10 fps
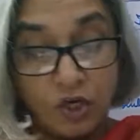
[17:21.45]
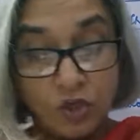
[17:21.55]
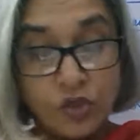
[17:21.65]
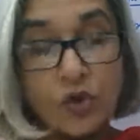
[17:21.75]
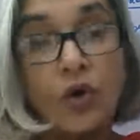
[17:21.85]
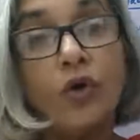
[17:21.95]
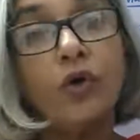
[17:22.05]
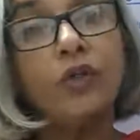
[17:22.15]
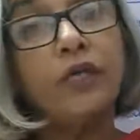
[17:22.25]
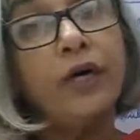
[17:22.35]

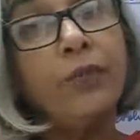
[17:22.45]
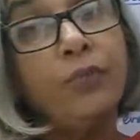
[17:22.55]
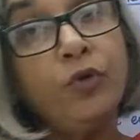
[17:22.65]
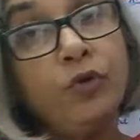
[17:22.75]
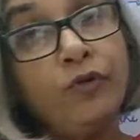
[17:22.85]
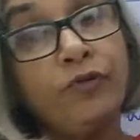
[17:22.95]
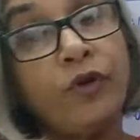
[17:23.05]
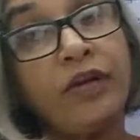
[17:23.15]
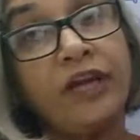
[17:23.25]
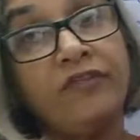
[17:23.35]
So the proof
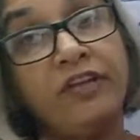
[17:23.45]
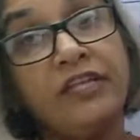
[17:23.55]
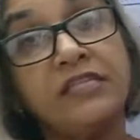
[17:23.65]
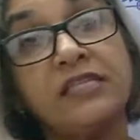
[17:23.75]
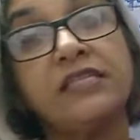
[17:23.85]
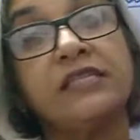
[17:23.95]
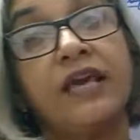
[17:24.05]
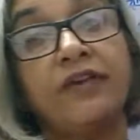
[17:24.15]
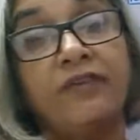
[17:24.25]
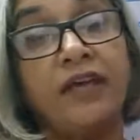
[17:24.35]
or evidences
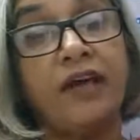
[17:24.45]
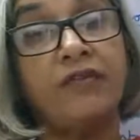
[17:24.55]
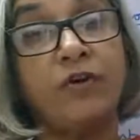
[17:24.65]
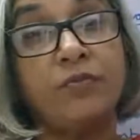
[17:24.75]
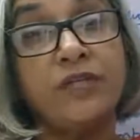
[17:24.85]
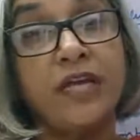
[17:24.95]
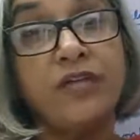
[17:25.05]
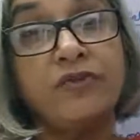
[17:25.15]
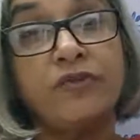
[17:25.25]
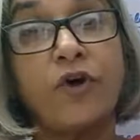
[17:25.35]
that we have
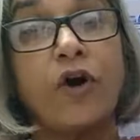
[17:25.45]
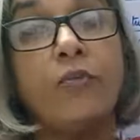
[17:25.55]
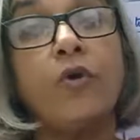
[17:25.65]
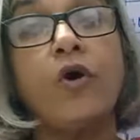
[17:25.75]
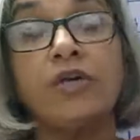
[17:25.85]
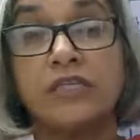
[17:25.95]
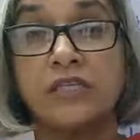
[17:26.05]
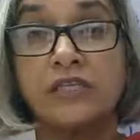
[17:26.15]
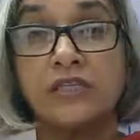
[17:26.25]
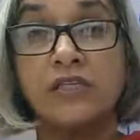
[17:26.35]
obtained from
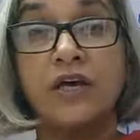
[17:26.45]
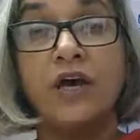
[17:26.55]
fossils.